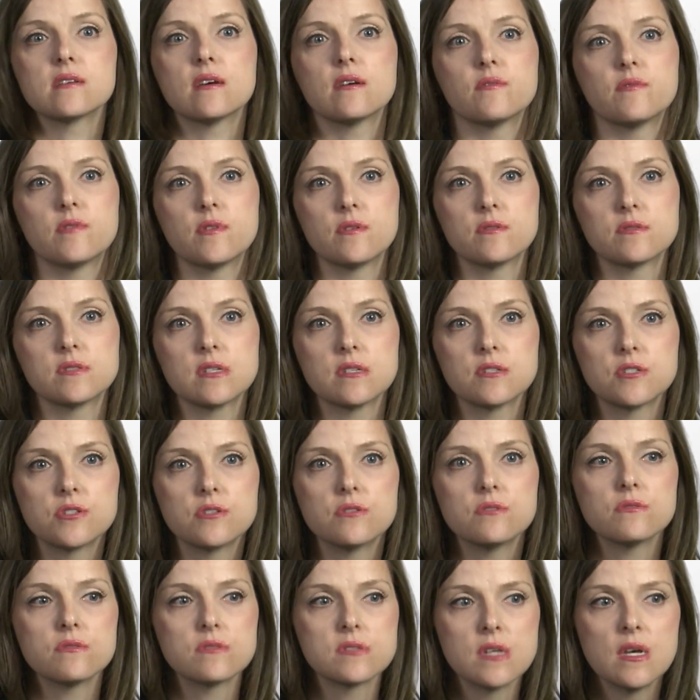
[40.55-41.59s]
of those
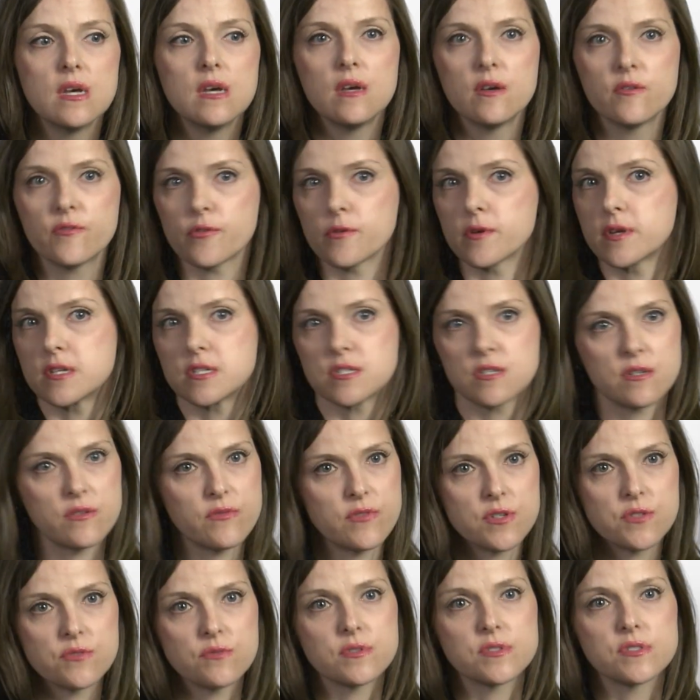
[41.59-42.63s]
issues for each
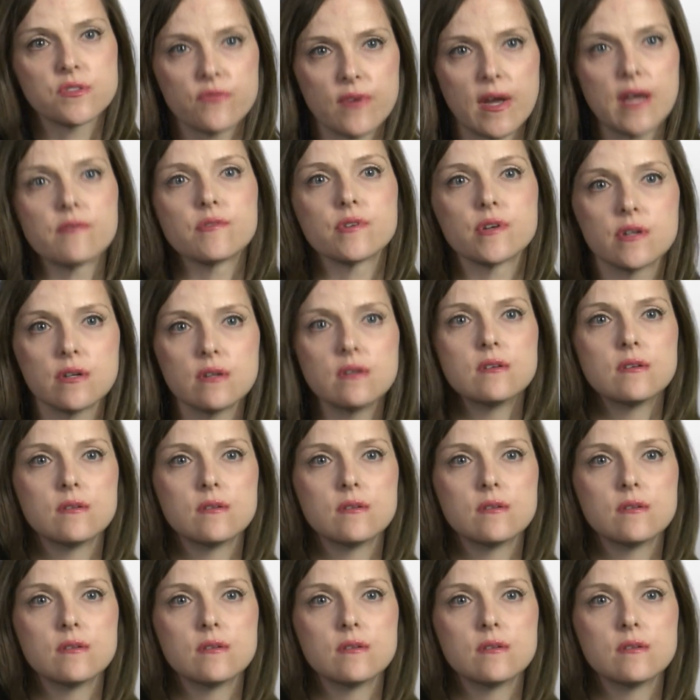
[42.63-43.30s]
individual survivor.